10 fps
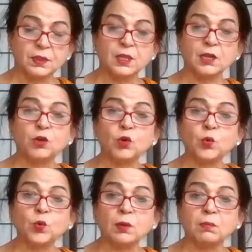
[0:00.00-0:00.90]
the
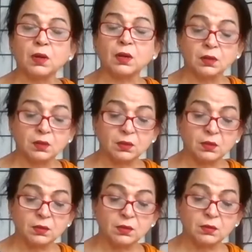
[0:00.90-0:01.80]
knowable,
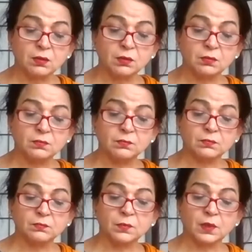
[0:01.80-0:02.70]

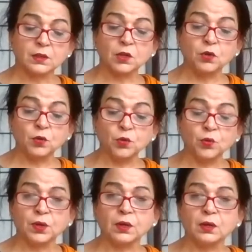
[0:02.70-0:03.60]
or the
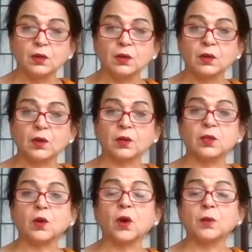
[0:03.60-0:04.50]
known, or
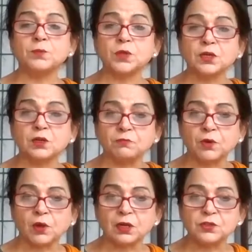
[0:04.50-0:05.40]
the object of
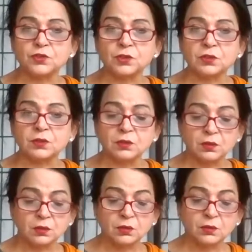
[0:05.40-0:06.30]
knowledge.
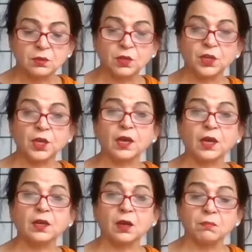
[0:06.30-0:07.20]

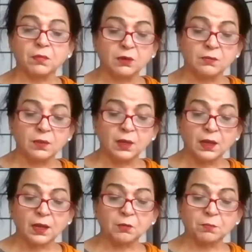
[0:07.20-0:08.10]
Gyayam.
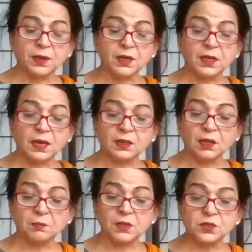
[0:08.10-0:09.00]
And
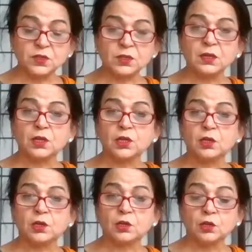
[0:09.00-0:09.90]
parigyata means
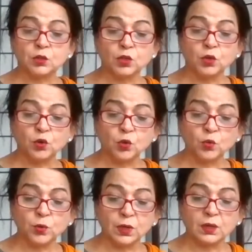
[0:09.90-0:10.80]
the
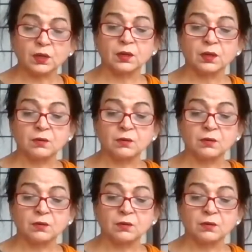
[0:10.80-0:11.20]
knower.